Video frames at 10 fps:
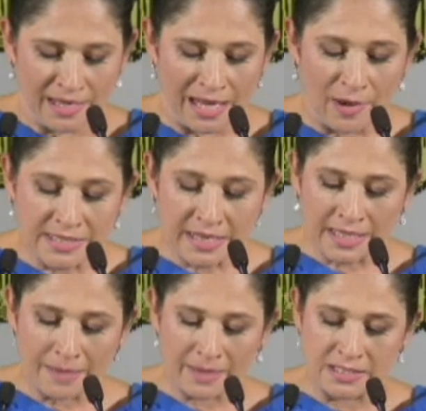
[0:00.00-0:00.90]
Now, I
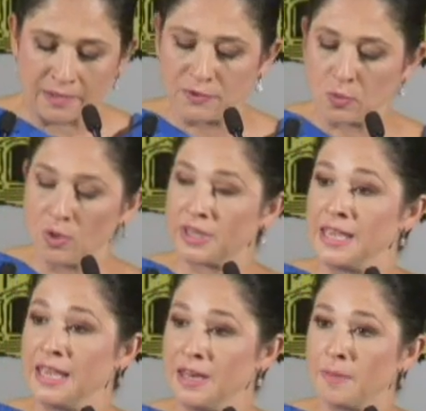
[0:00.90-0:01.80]
dedicate myself to
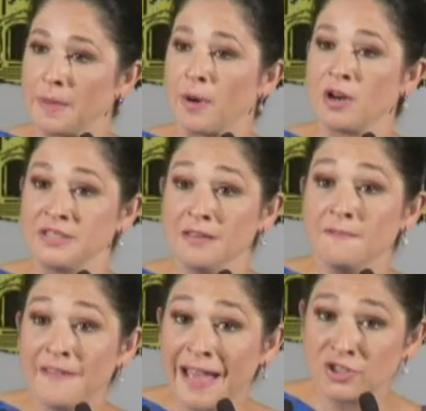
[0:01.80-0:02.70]
working in a bipartisan
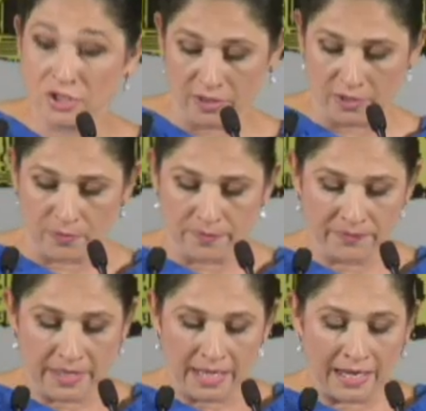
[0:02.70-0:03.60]
fashion, though
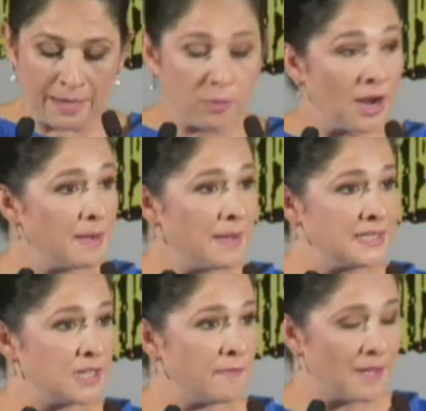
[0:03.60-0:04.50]
and I pride
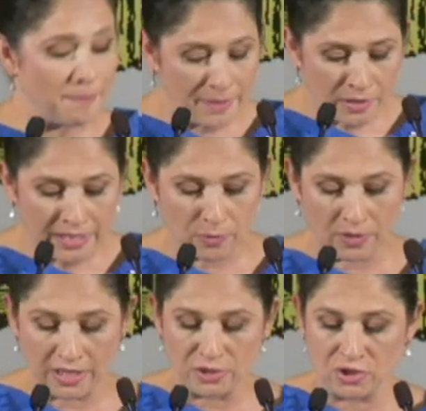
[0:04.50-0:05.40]
myself on building
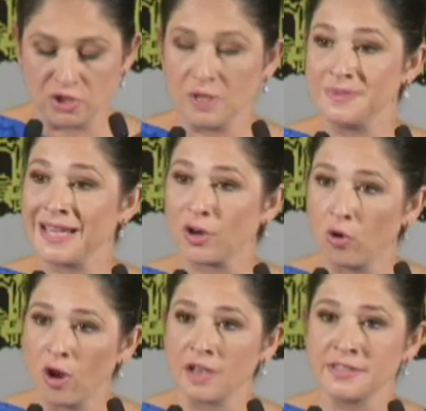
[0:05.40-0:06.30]
relationships that
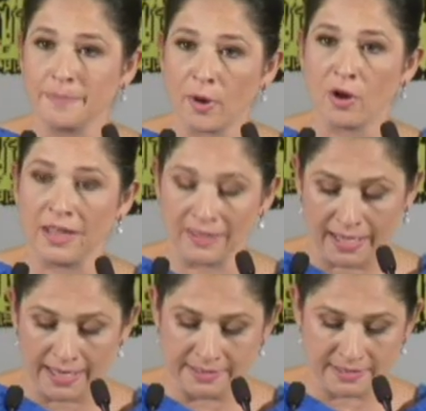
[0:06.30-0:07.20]
cross party
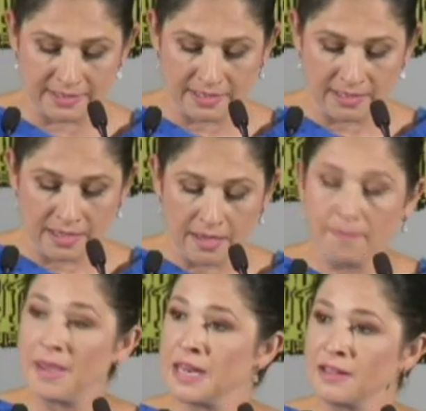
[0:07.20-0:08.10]
lines.
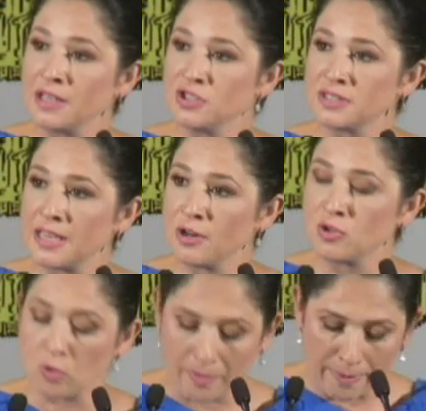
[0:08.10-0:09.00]
Many
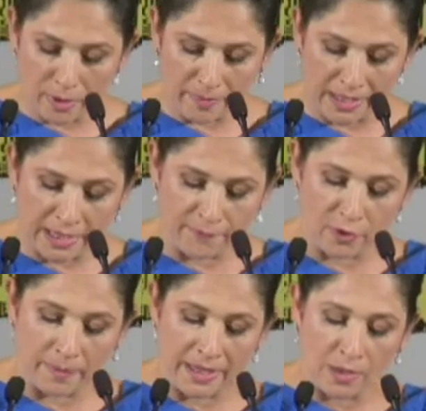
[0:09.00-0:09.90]
legislators remember me
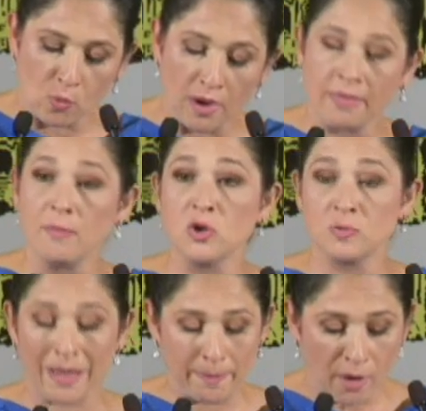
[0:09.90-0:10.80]
for being one of the
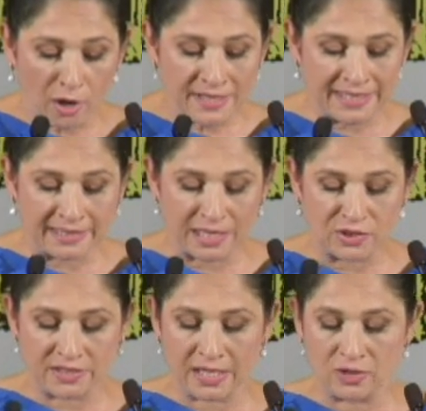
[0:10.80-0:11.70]
most bipartisan
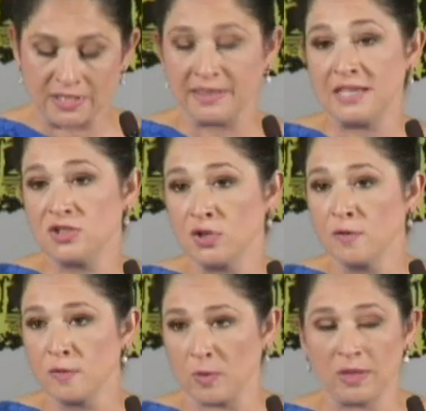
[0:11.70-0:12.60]
legislators that they
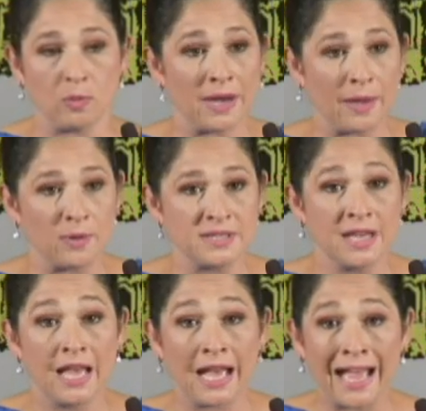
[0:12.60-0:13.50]
served with when I was
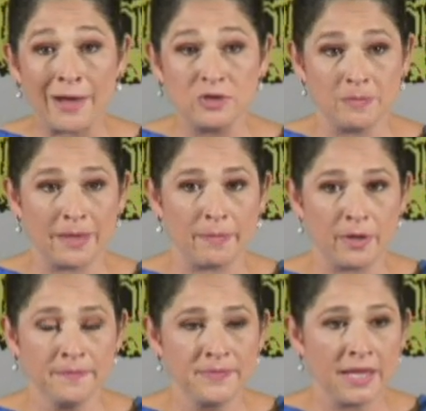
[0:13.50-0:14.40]
a House
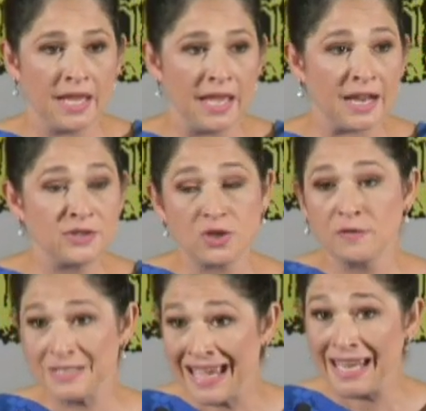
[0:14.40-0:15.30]
member, and I
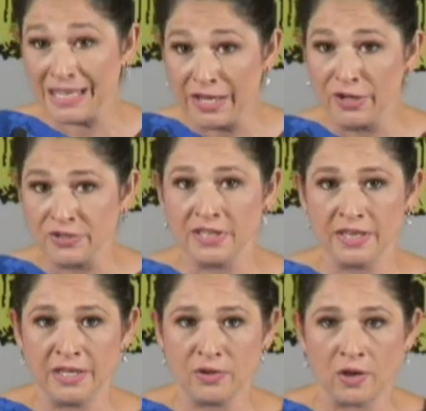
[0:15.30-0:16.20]
served 10 years
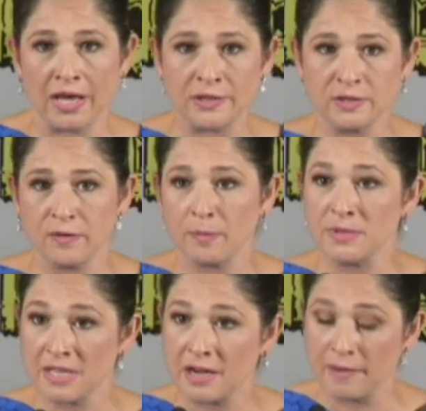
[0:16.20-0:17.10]
in the Illinois House of
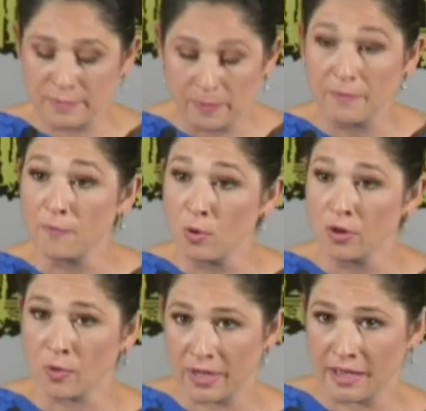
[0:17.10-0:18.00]
Representatives
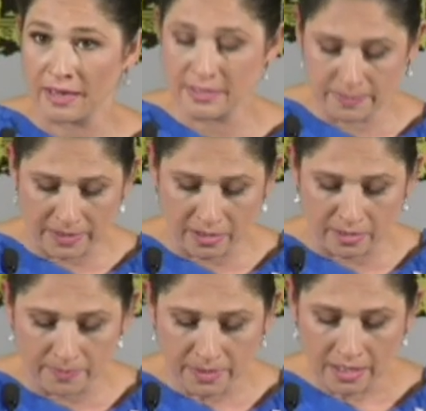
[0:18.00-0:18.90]
before going on to
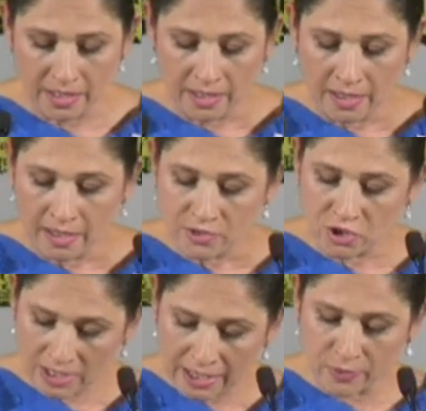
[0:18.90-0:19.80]
become
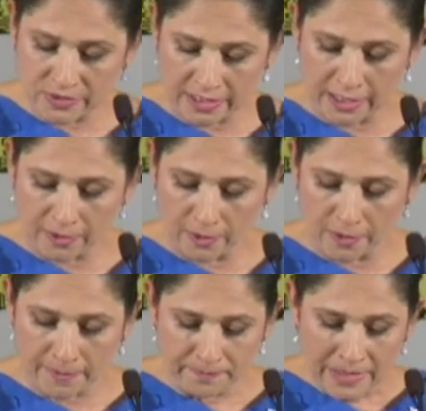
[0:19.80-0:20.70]
Chicago City
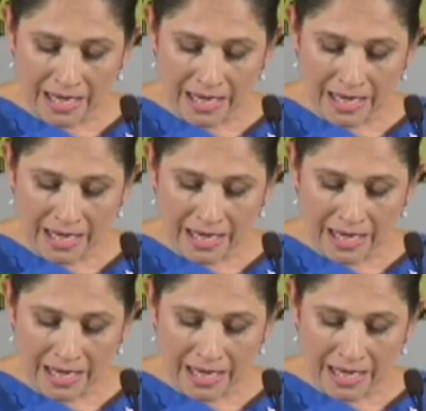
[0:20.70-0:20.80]
Clerk.